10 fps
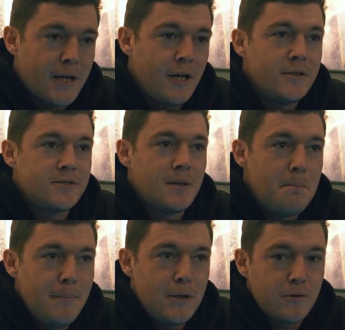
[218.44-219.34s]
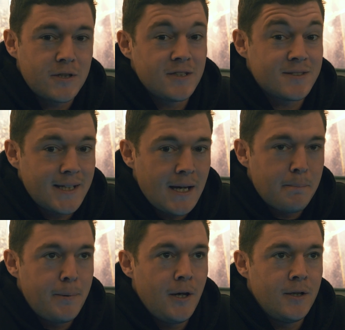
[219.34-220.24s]
because the milk doesn't
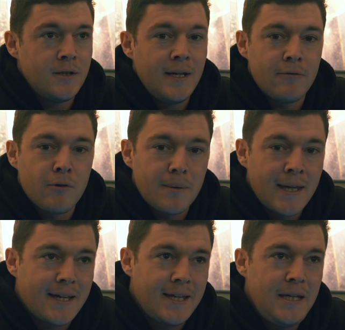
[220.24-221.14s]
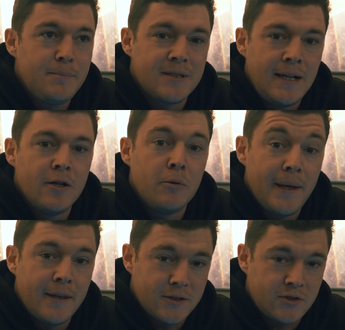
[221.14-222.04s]
get burnt, it keeps a little
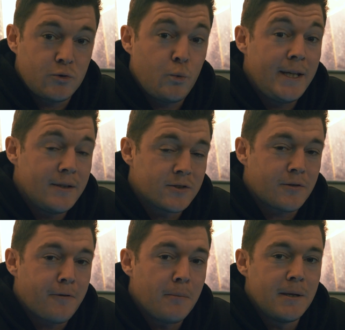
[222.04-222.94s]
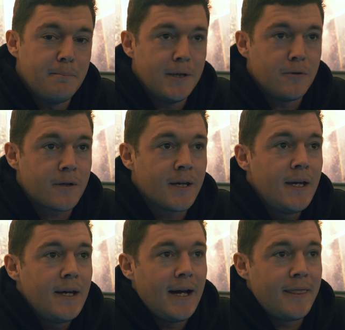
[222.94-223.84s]
bit of the sweetness from the milk,
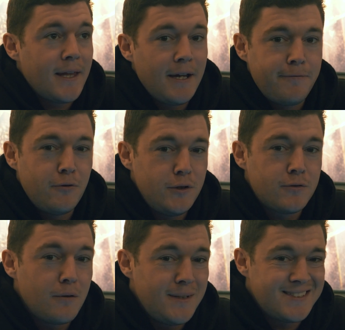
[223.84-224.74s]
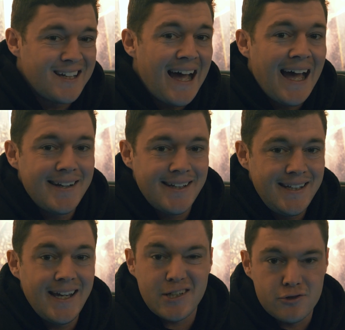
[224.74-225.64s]
and therefore you don't need to add
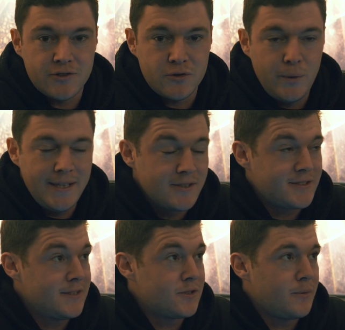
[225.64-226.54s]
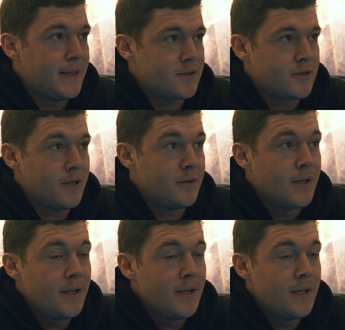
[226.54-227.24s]
any extra sweetness into it. So,